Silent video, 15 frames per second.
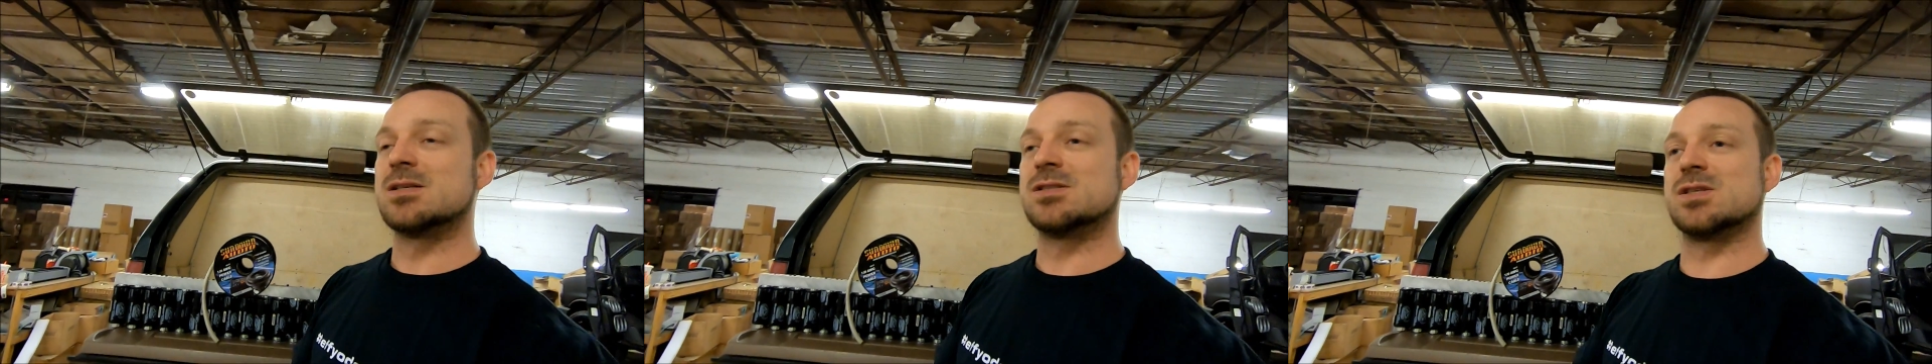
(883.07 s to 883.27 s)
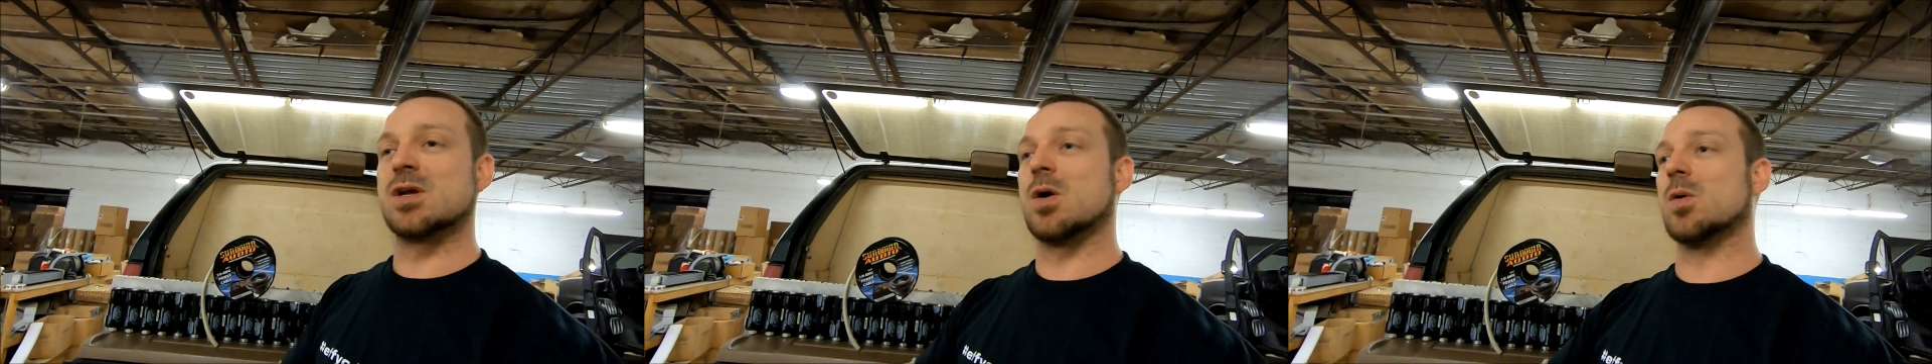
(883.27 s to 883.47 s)

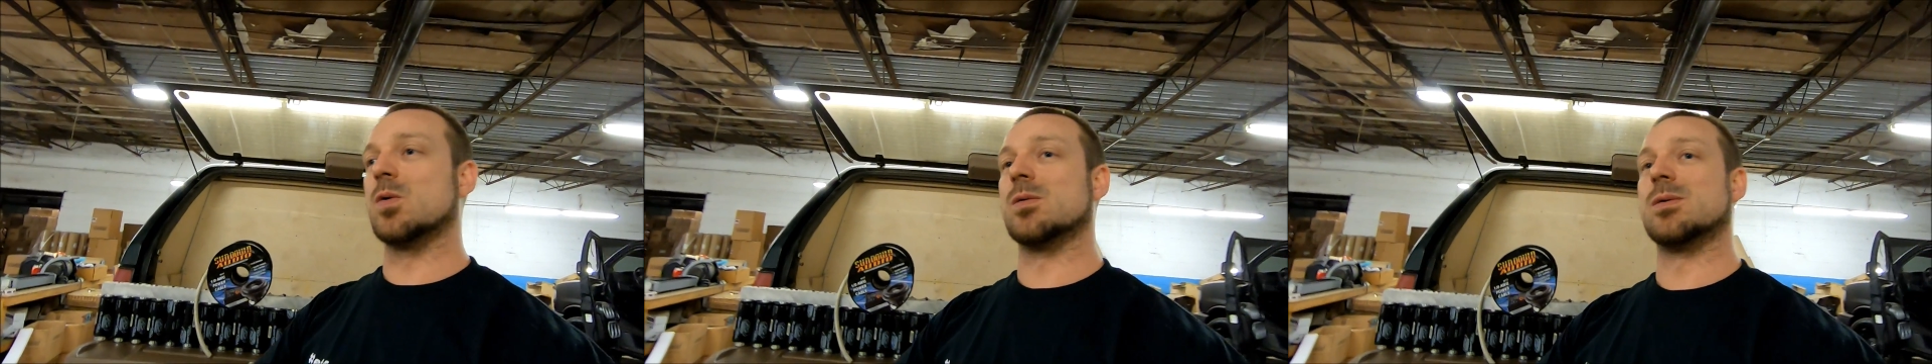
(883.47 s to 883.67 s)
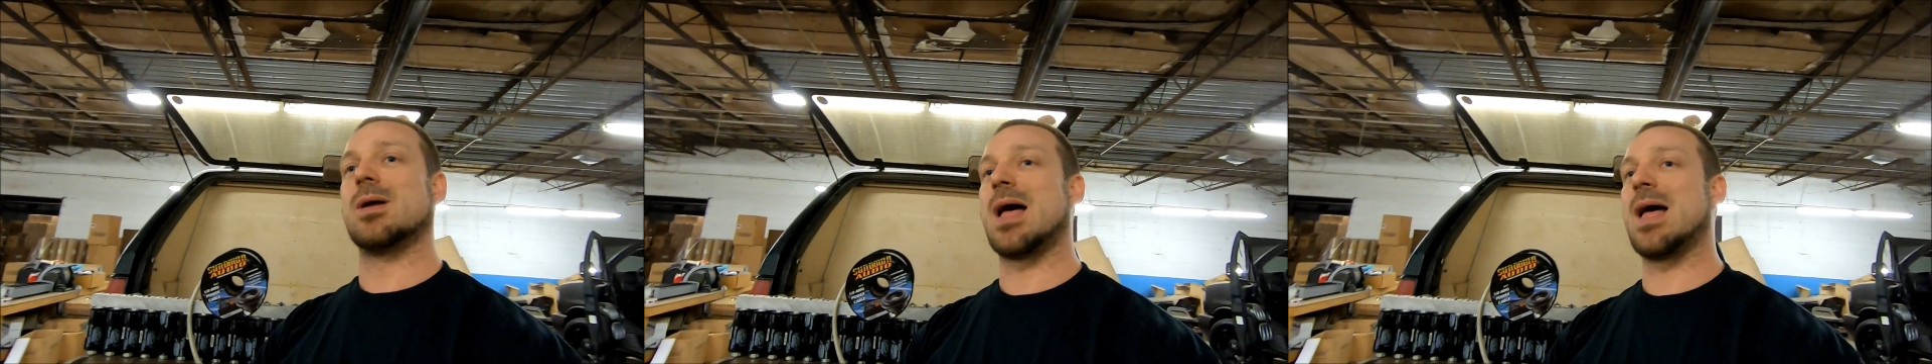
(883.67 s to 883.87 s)

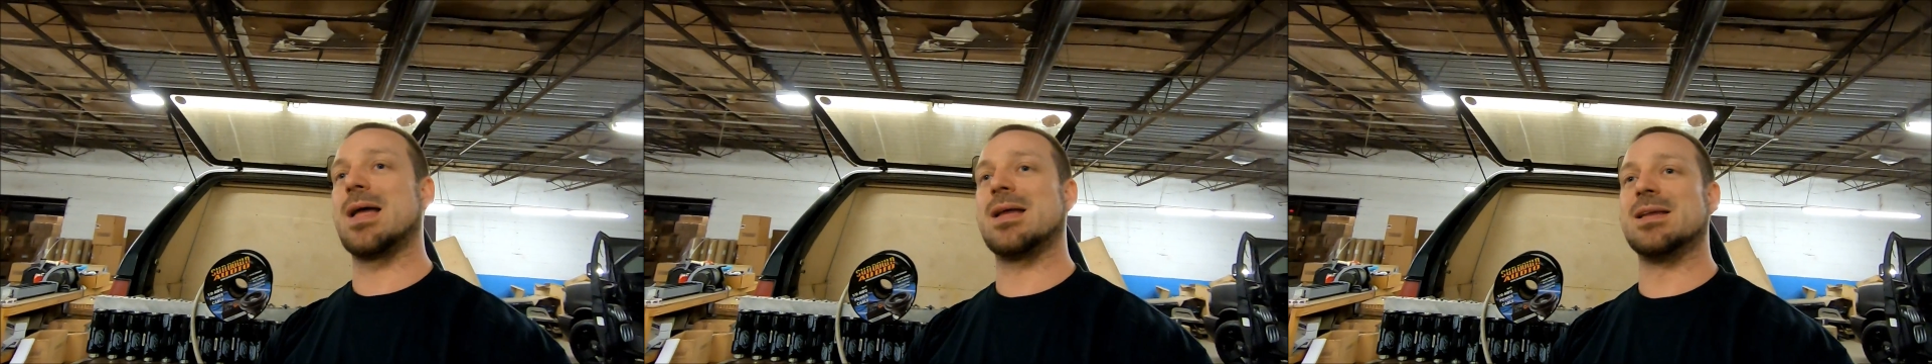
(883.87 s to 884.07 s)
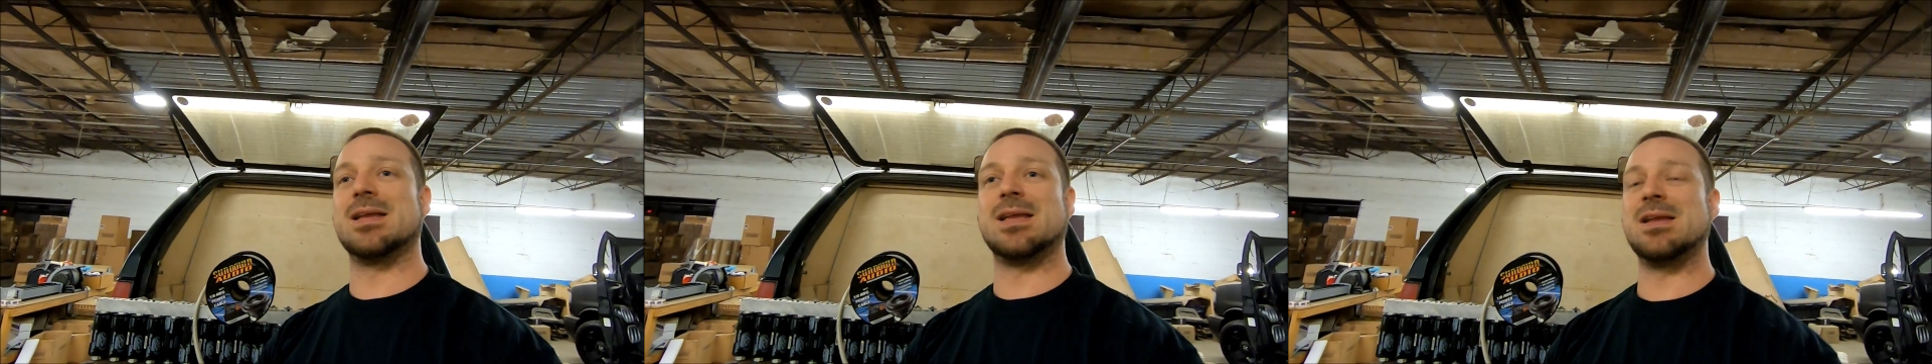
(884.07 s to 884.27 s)
So
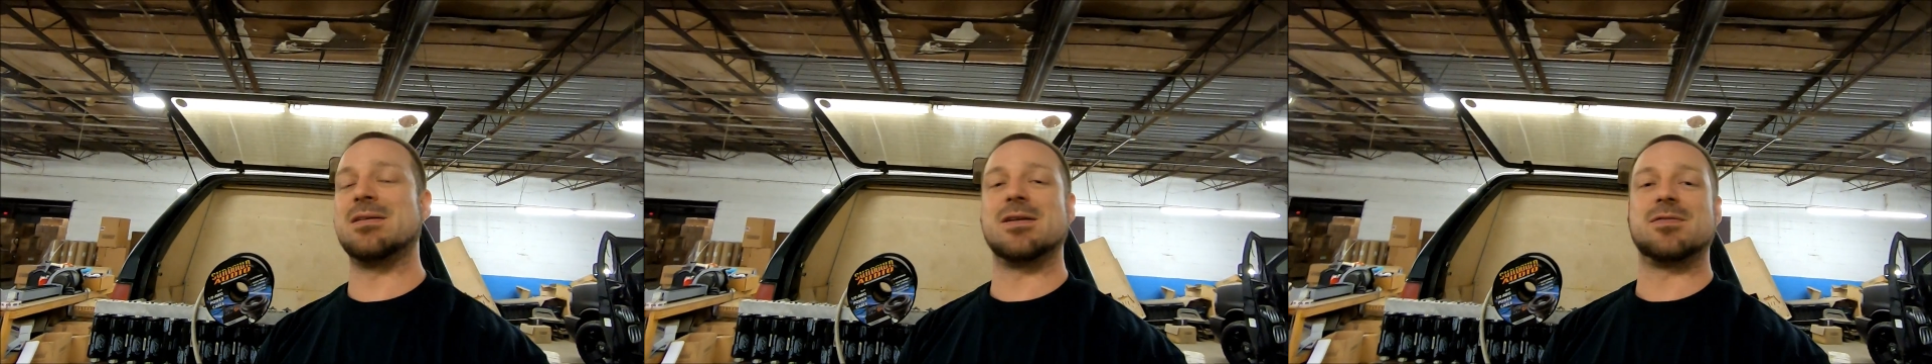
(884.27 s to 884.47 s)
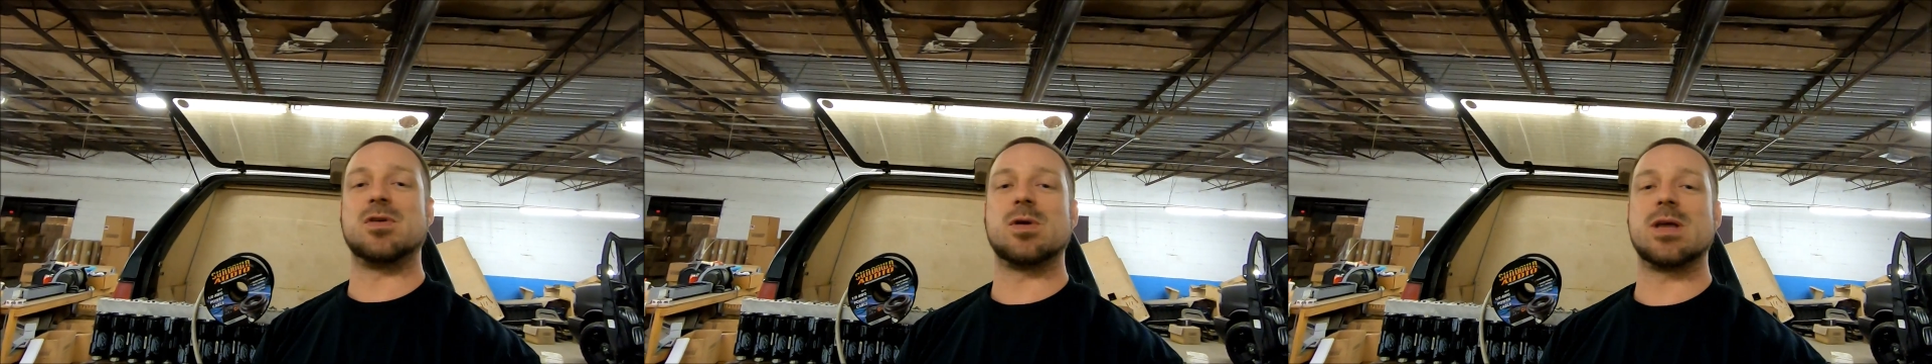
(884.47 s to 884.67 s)

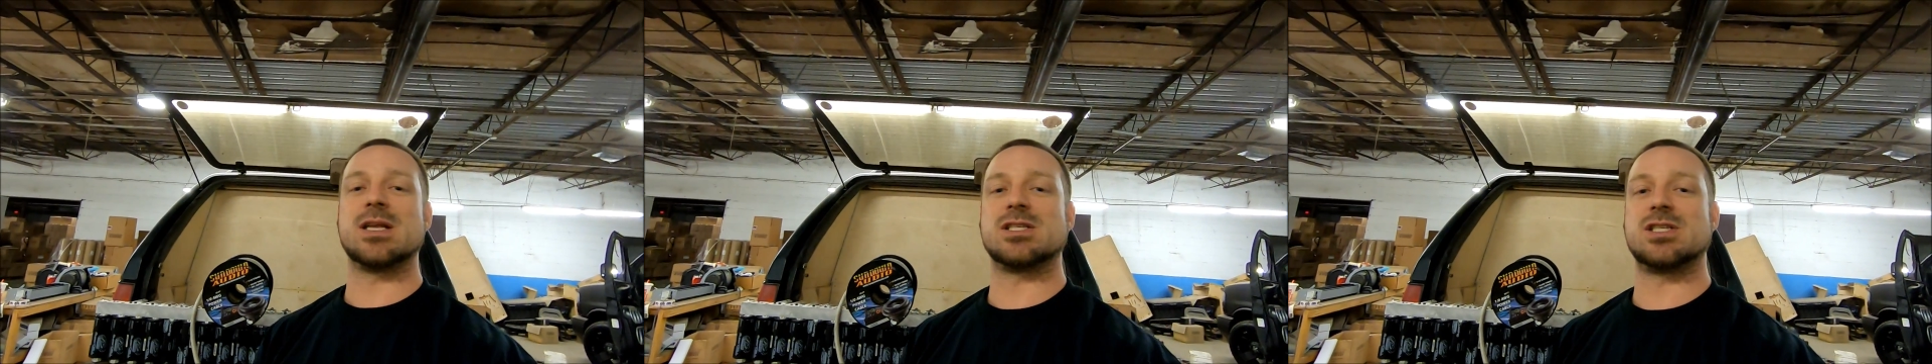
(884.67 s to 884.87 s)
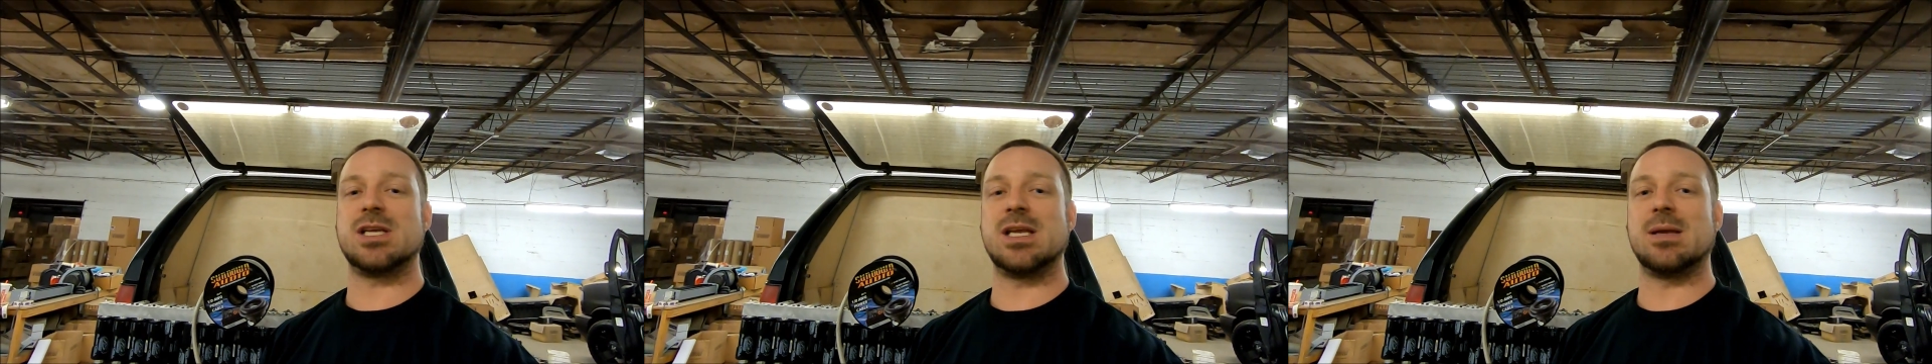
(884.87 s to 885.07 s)
even if you get
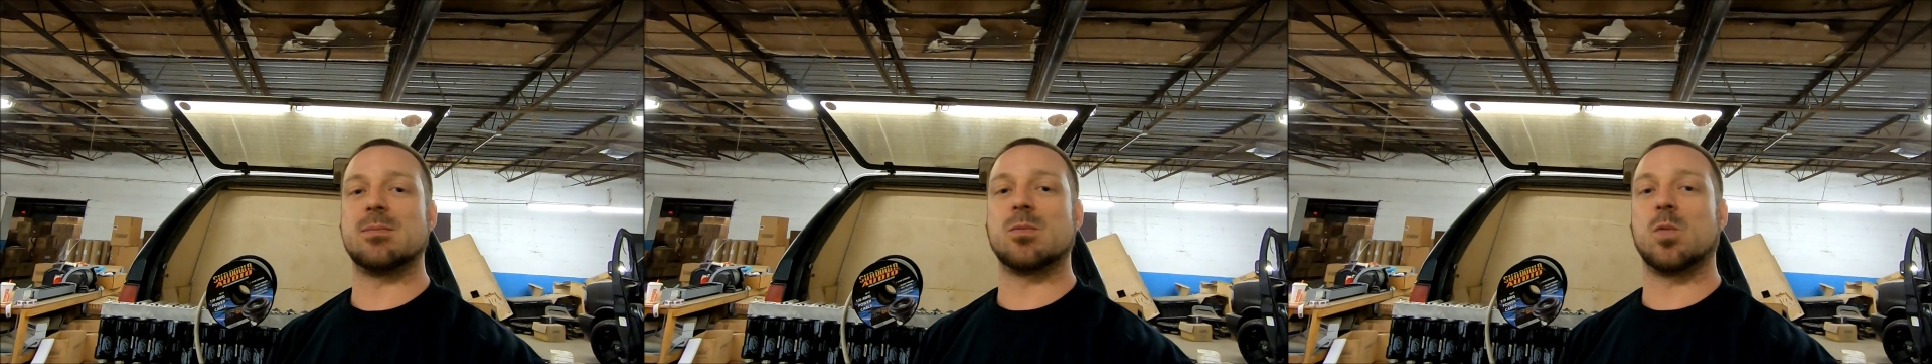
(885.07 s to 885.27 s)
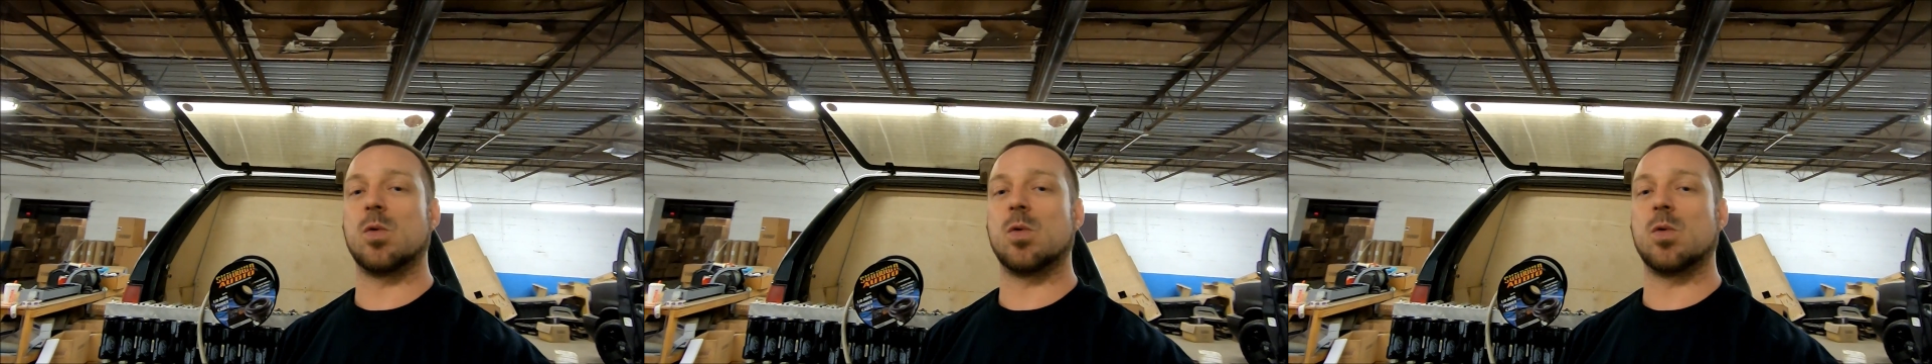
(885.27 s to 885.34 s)
it cheap,